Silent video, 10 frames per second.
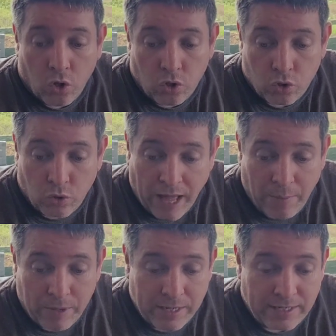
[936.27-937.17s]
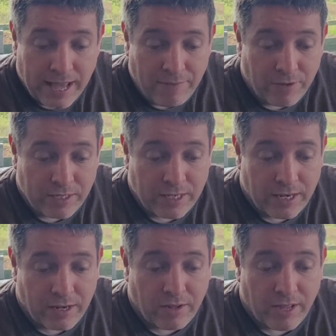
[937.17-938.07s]
So that one is definitely staying
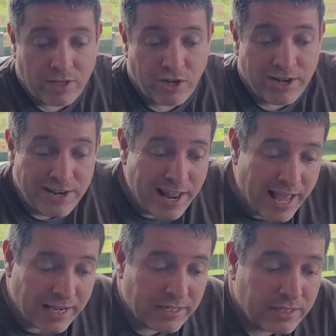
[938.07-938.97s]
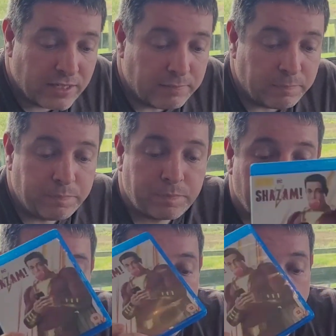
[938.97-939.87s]
in the collection. Next,
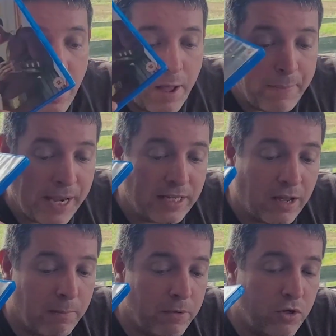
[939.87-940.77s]
I picked up